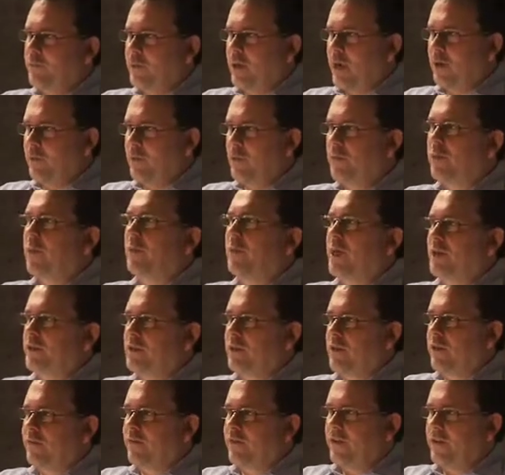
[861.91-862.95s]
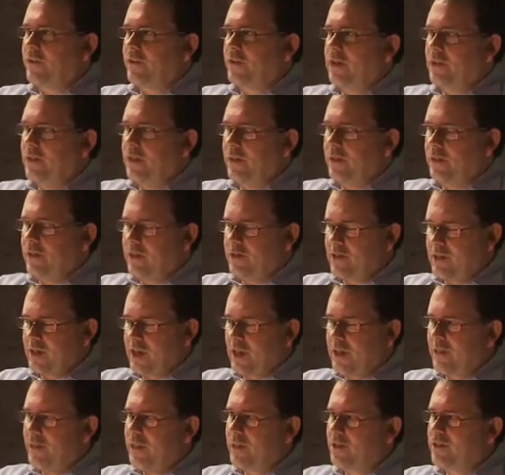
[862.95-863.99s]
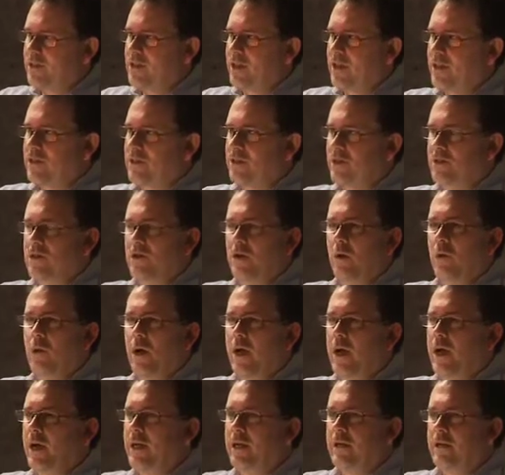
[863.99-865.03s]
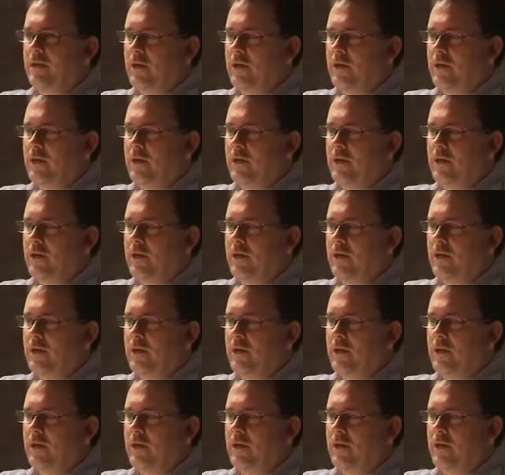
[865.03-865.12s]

I would put myself on the side that says there's no way